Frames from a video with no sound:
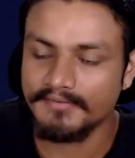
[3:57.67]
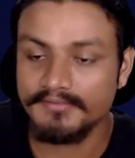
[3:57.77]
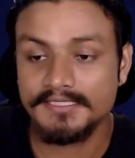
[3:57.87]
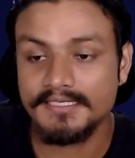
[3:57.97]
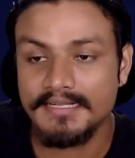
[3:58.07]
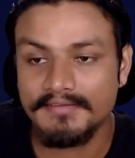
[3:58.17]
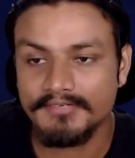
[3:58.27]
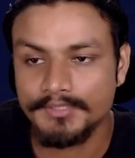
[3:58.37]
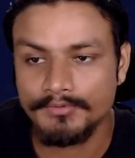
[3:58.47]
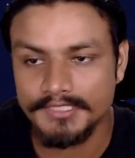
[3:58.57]
if you still have
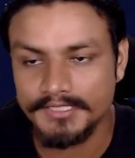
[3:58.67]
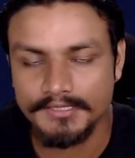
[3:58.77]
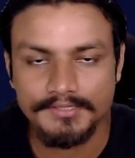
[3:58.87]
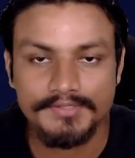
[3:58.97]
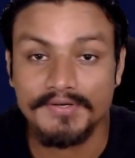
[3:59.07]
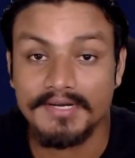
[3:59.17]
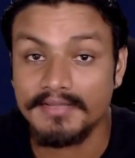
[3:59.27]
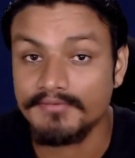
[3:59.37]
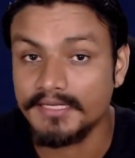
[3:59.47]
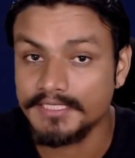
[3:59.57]
any questions or
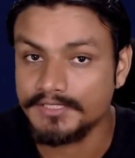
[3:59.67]
have any